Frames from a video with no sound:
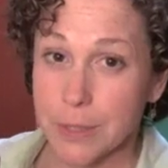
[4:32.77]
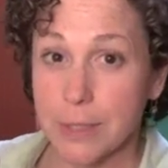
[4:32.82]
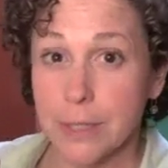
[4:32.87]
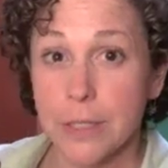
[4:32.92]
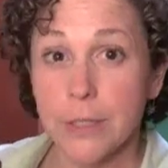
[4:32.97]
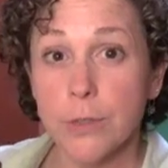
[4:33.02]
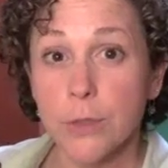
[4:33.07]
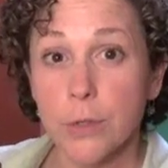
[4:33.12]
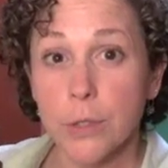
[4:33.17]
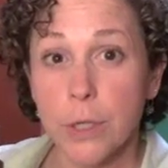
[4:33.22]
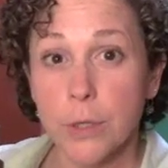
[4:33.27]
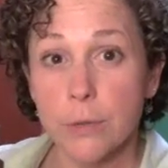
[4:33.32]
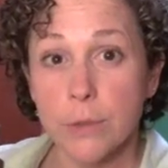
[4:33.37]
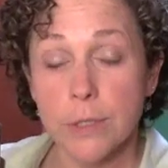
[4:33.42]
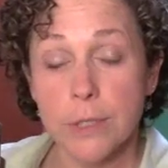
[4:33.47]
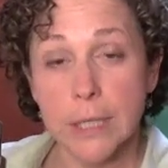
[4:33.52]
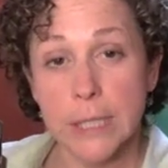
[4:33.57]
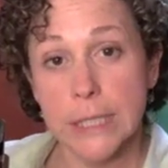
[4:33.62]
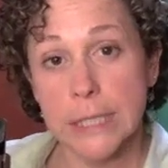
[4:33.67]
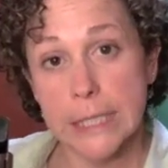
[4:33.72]
And these are notes
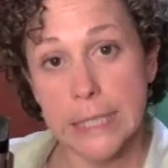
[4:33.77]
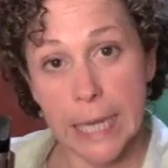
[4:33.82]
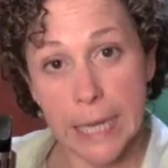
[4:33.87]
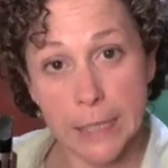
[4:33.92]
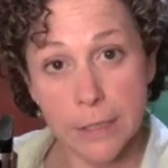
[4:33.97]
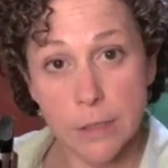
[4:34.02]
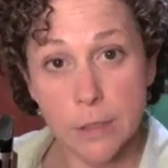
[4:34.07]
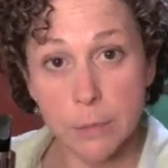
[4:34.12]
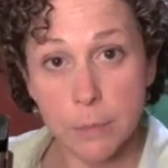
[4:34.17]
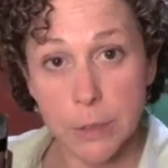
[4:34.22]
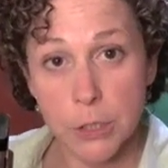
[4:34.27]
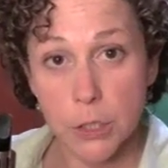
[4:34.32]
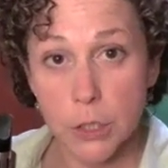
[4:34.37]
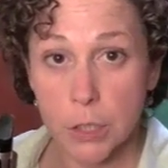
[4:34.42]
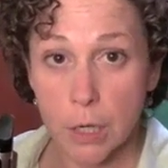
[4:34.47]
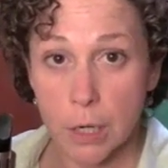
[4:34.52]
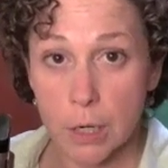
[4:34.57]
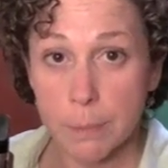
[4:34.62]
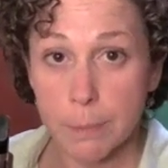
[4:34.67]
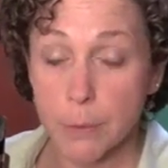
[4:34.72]
that tend to be
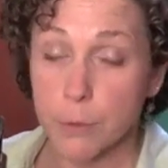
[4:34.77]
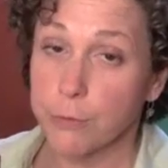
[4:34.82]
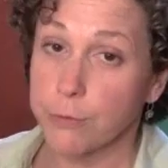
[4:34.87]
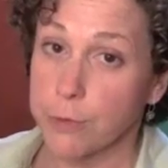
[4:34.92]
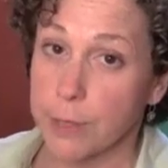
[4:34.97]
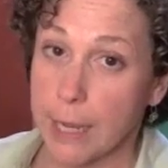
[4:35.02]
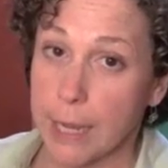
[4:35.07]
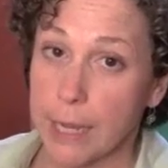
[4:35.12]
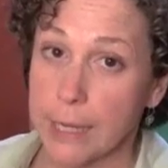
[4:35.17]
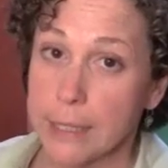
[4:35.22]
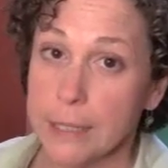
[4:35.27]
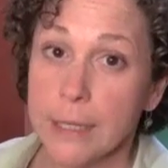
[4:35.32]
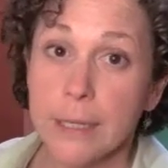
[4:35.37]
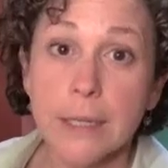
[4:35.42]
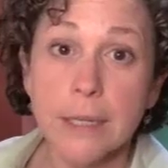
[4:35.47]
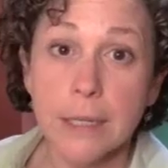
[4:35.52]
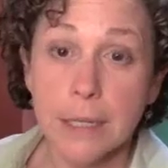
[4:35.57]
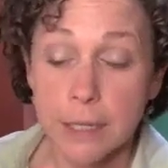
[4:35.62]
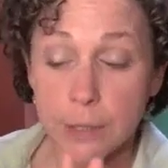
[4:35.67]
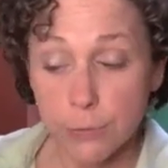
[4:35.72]
sharp or flat,
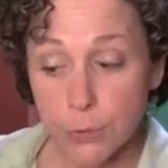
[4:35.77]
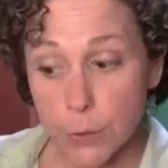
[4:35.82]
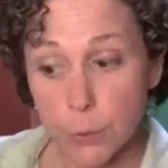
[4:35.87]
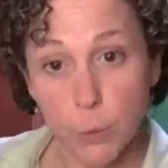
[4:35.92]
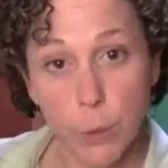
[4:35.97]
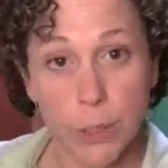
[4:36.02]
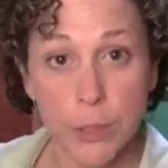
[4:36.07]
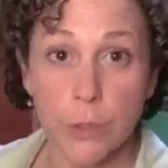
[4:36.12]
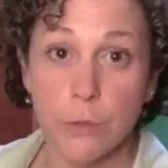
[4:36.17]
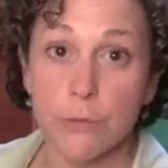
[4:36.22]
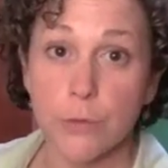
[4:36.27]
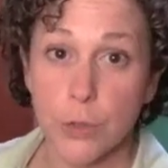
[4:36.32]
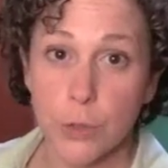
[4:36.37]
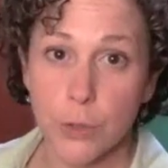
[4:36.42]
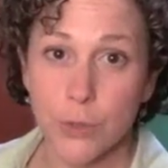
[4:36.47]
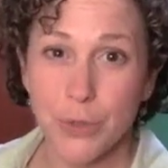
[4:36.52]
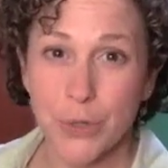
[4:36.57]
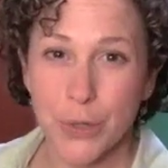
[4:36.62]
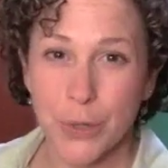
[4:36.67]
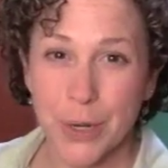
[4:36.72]
even when you've
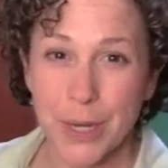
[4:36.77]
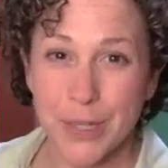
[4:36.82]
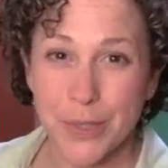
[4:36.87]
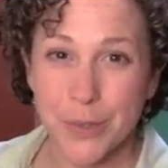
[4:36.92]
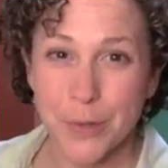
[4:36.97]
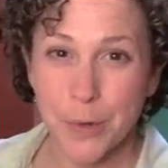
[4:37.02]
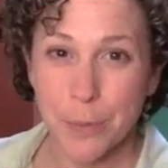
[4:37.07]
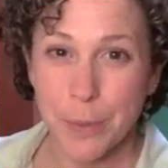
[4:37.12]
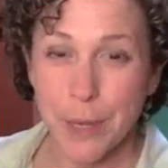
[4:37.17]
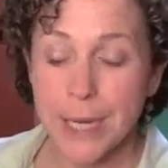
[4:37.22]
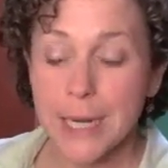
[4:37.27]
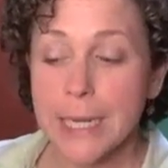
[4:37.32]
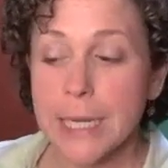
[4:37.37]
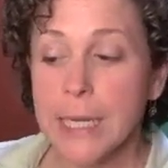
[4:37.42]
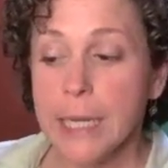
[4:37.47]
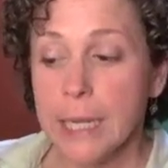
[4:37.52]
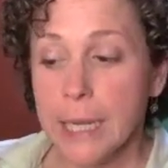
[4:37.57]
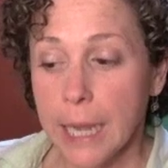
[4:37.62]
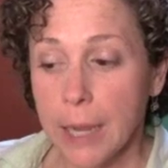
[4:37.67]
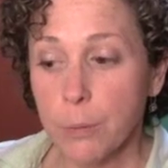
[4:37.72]
tuned your instrument,
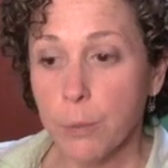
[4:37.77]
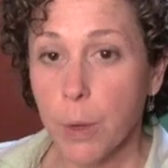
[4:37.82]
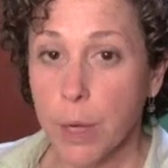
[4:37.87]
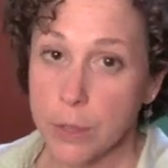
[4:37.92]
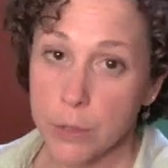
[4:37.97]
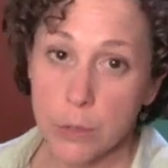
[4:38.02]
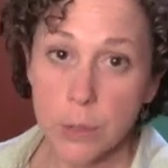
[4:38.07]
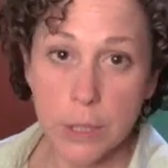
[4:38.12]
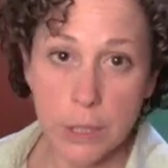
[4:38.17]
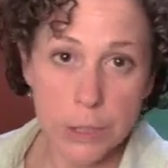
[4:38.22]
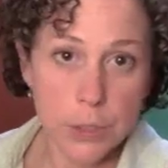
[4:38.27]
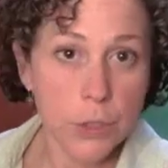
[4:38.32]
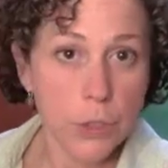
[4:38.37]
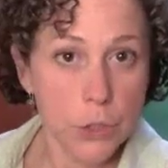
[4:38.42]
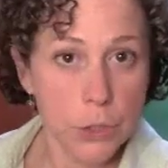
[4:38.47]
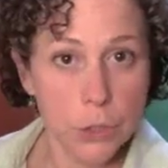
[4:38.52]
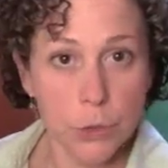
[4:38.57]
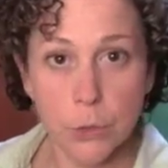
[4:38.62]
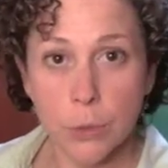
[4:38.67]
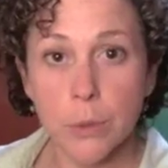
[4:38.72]
and what you need to
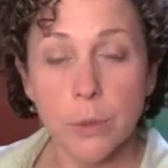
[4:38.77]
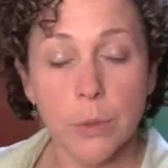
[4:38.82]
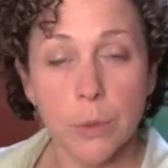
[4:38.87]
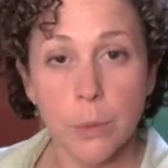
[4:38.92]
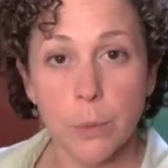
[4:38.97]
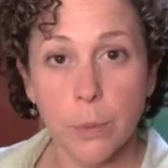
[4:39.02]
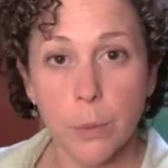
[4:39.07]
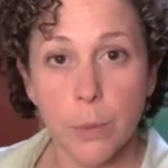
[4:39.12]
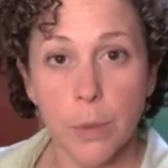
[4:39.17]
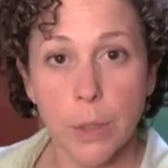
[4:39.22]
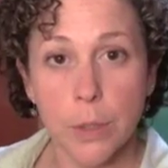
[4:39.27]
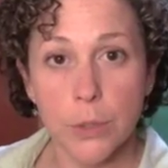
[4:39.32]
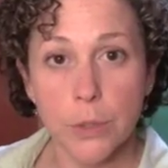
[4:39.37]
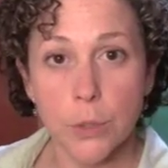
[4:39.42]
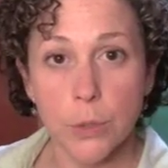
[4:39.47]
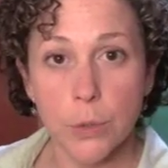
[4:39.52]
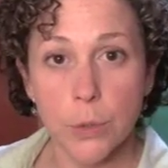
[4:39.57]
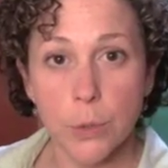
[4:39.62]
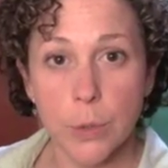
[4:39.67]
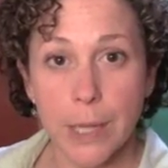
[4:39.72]
do
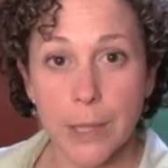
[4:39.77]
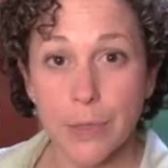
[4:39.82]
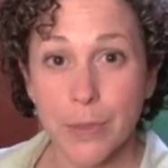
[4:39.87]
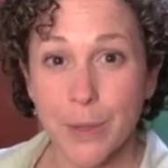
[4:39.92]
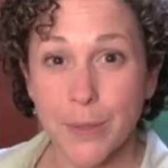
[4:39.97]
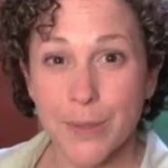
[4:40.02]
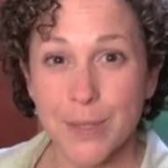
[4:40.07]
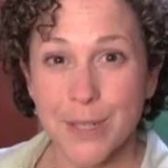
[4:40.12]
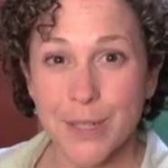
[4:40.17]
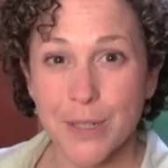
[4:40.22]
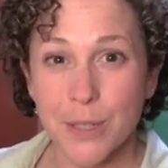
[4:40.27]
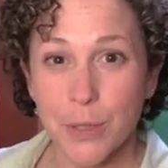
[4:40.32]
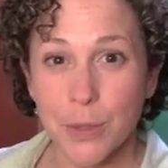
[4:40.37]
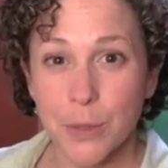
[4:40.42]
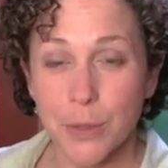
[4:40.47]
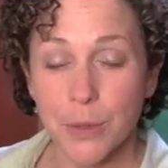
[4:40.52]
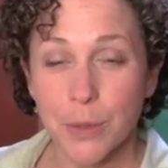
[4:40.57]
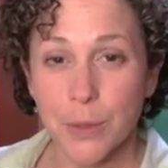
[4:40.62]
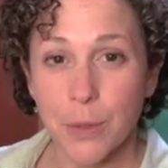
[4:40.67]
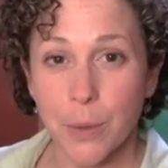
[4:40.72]
to get those in
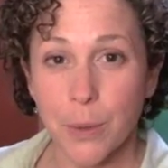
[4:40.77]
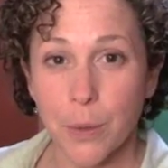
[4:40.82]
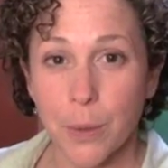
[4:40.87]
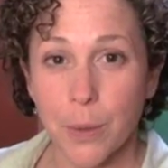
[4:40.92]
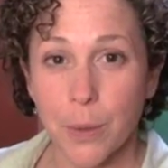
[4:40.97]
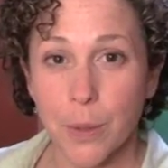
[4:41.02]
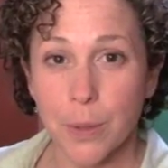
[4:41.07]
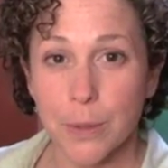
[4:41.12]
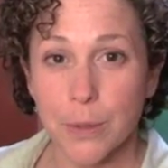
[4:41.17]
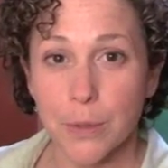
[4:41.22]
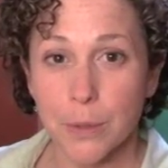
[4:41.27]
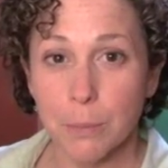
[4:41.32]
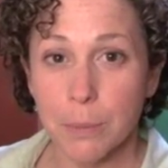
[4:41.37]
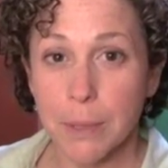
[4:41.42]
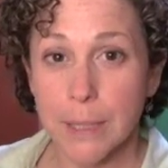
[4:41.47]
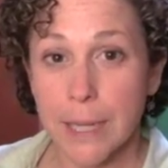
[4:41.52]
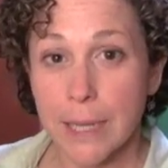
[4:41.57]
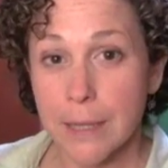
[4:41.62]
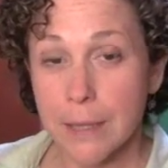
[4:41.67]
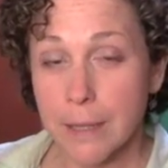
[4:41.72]
tune or to
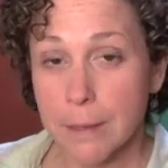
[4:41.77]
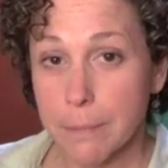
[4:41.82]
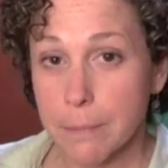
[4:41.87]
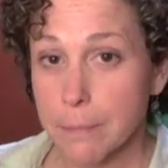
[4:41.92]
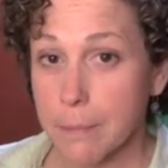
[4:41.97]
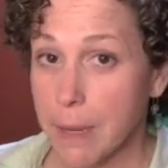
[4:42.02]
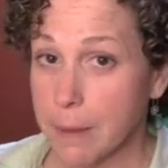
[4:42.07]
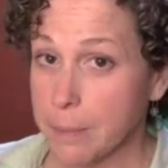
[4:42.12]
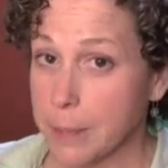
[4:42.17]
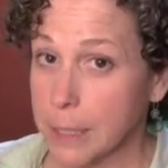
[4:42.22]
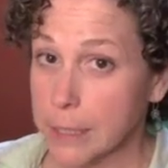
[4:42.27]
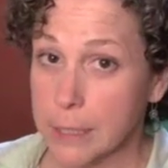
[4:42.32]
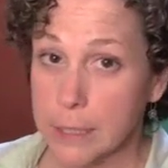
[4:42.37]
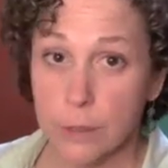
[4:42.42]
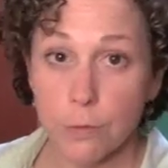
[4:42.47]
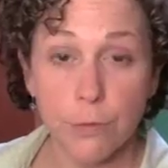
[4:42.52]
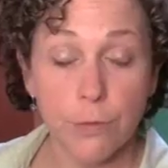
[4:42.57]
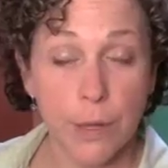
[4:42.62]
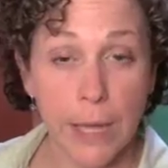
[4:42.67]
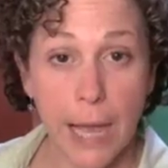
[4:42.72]
play them maybe a
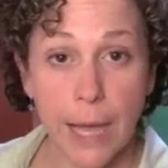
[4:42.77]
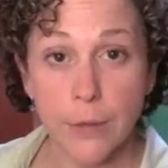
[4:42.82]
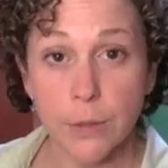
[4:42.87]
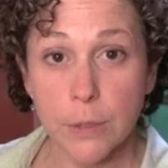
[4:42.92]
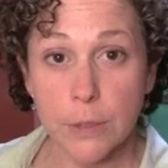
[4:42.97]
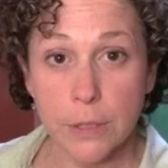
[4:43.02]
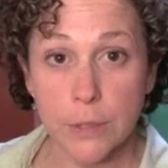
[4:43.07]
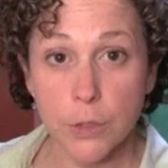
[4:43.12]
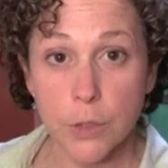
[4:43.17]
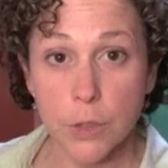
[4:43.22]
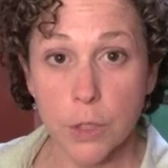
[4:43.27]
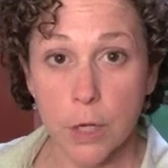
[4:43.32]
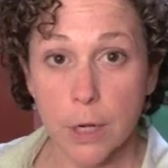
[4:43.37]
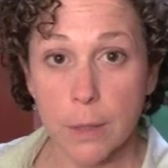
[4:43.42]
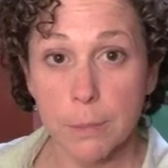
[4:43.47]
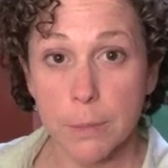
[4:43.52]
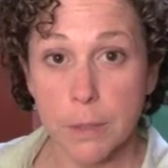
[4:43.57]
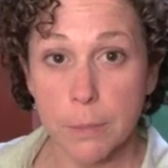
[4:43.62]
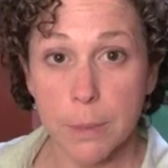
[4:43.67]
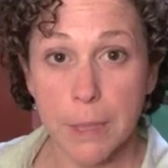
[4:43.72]
little flat or a little
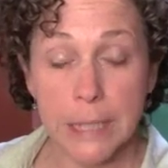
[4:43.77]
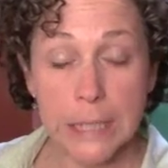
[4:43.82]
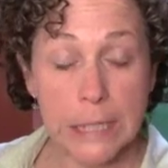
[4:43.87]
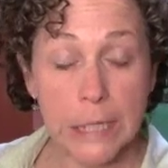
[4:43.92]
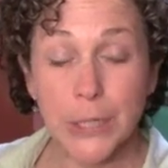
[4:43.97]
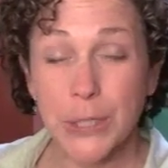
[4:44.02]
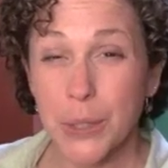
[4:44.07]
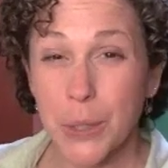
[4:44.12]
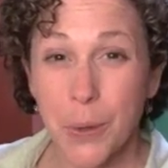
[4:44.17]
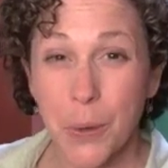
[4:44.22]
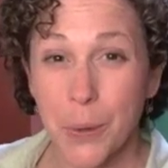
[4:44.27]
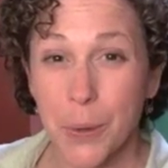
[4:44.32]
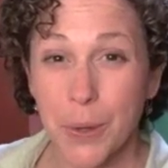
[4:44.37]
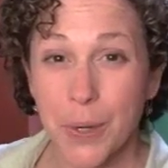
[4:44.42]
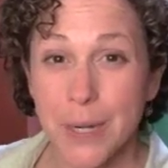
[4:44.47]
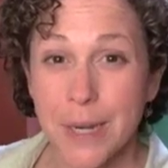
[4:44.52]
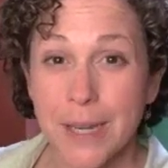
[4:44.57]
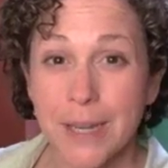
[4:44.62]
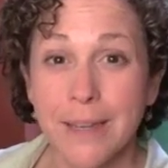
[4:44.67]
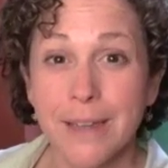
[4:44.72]
sharp, depending on the
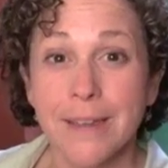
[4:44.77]
chord,